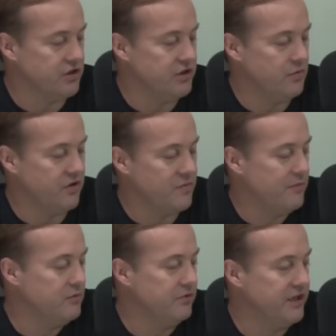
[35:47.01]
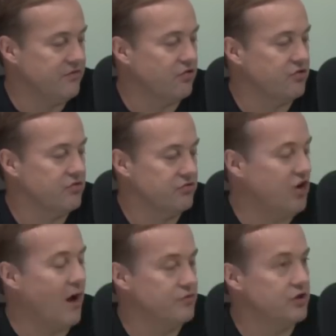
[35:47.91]
Are you one of these people who believes that
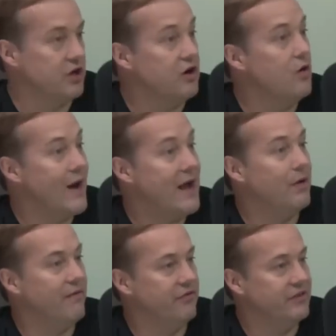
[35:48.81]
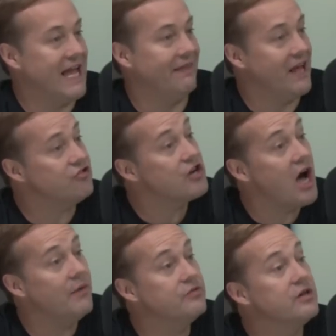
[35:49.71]
jobs are going to go away, we'll have net less
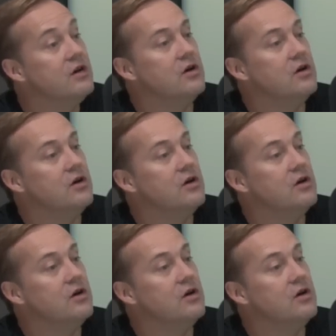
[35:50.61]
jobs,